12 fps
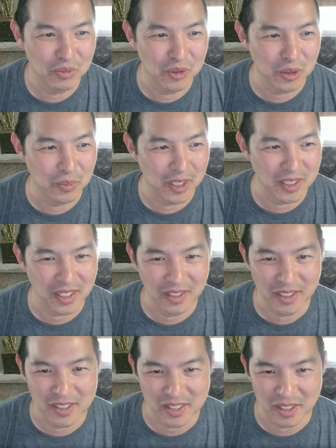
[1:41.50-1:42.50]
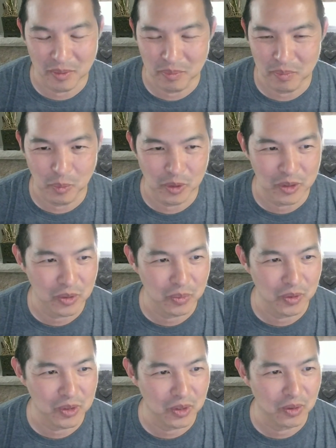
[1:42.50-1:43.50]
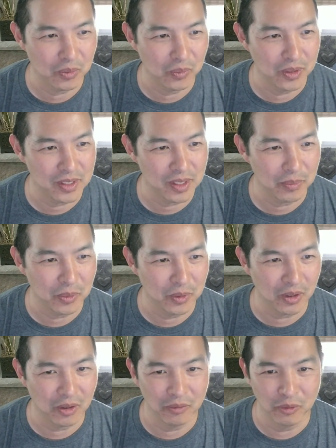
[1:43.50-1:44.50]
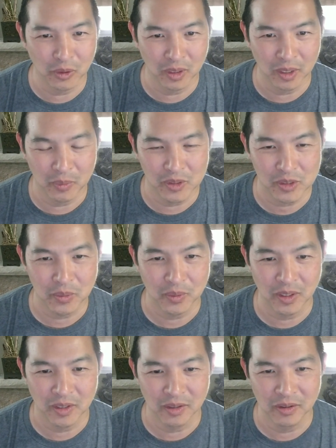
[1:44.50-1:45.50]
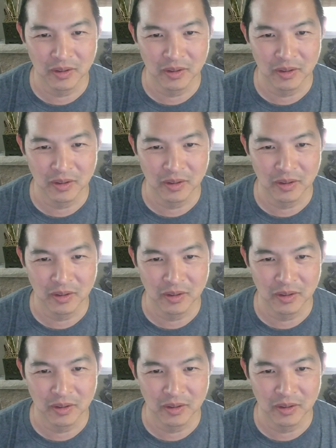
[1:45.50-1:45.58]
you mind telling us, like, what's up with olive oil? Like, what's going on there?